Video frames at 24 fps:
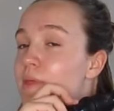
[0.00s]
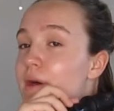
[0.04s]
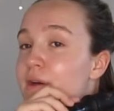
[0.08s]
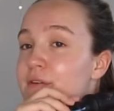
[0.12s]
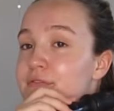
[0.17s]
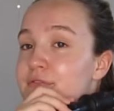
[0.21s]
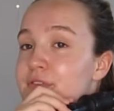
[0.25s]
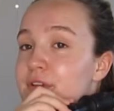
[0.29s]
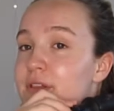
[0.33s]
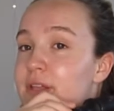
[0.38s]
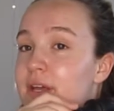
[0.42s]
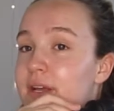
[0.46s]
I
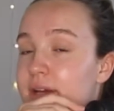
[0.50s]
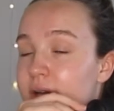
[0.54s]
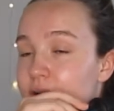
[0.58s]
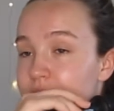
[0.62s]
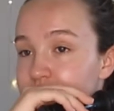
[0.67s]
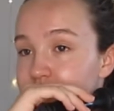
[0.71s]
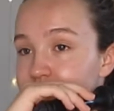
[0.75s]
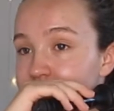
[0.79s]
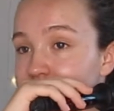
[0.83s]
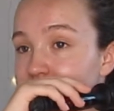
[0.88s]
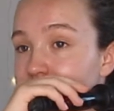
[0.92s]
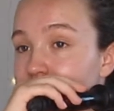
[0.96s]
feel like I
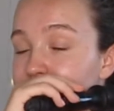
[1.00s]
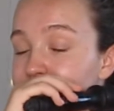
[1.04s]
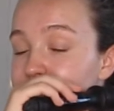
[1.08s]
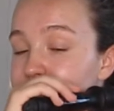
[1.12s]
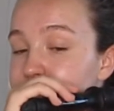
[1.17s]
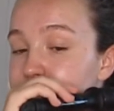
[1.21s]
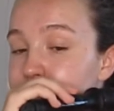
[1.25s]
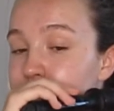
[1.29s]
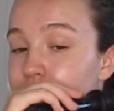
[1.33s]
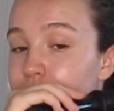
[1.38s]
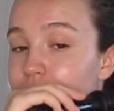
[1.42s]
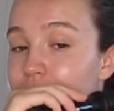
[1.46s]
just kind
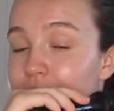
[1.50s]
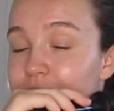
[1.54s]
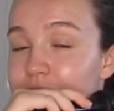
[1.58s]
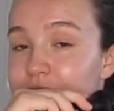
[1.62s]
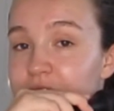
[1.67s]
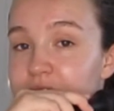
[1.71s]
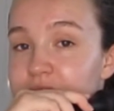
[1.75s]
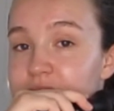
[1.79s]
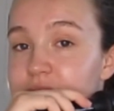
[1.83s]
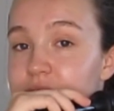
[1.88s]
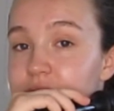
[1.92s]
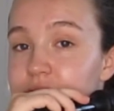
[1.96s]
of grew out of
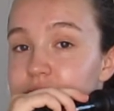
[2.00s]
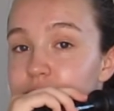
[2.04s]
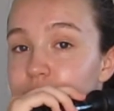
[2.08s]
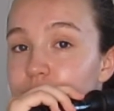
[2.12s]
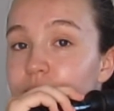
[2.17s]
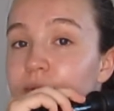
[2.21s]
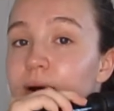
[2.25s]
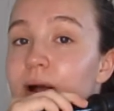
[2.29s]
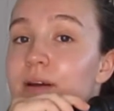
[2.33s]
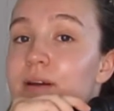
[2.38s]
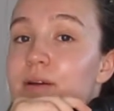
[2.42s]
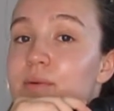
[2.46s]
that
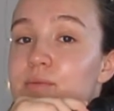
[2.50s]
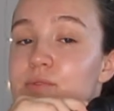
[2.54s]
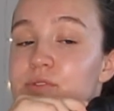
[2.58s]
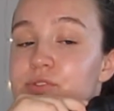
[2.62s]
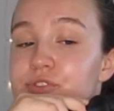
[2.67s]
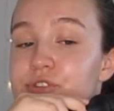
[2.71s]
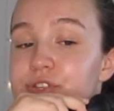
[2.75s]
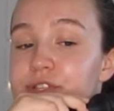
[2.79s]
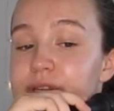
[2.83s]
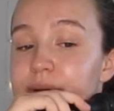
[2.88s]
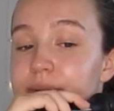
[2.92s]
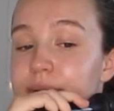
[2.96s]
season where it was
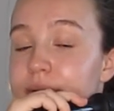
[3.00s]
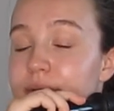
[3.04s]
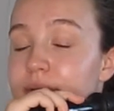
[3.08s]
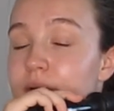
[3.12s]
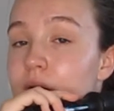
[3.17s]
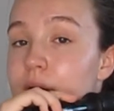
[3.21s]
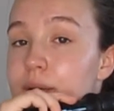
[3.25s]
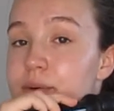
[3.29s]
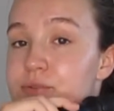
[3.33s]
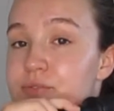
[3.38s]
just something that I